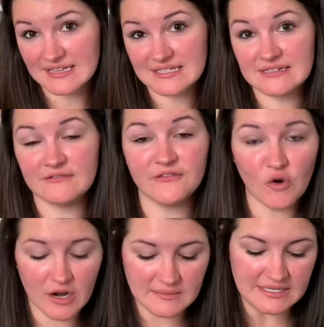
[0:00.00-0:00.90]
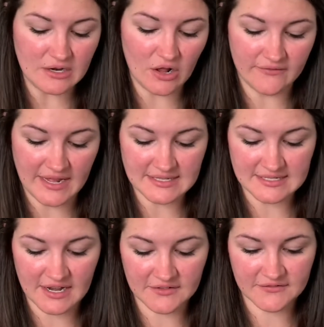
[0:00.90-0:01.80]
is formed and all of that
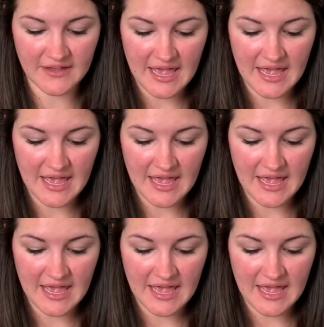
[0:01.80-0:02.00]
stuff.